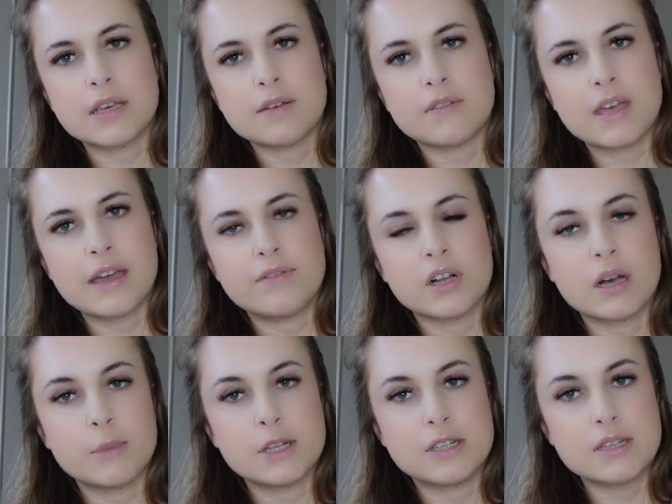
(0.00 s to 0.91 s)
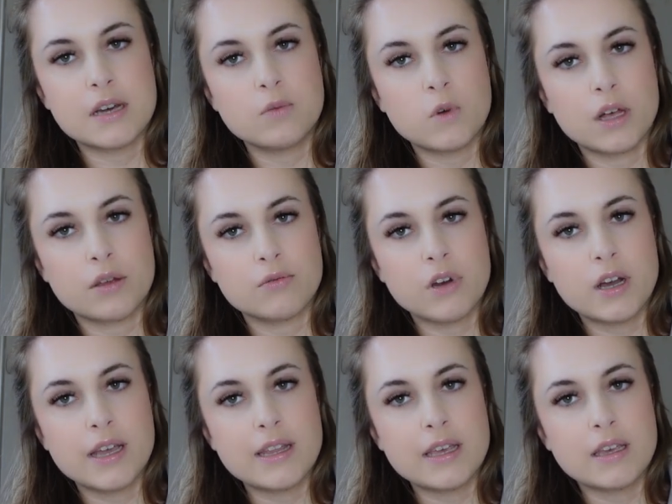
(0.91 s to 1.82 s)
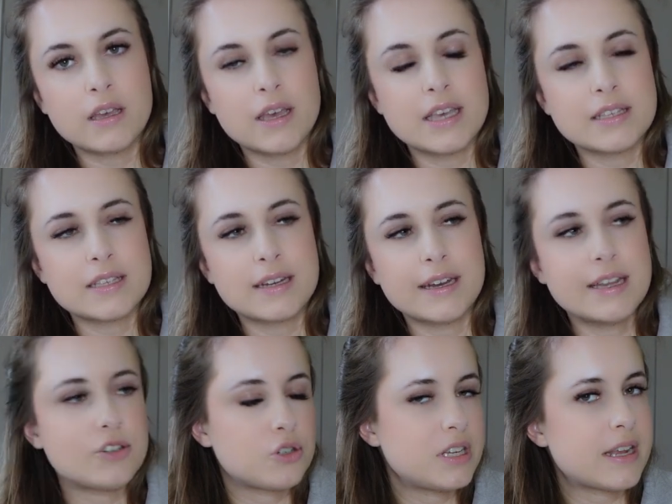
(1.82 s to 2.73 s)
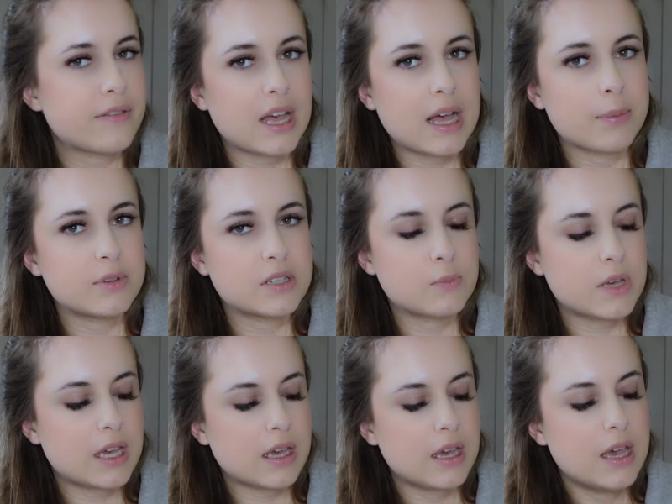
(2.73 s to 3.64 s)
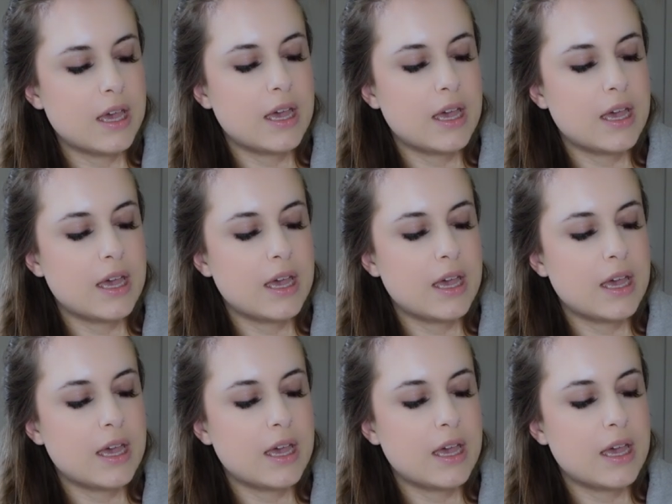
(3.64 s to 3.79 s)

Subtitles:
if they ever come undone while you're riding. It's literally never happened to me.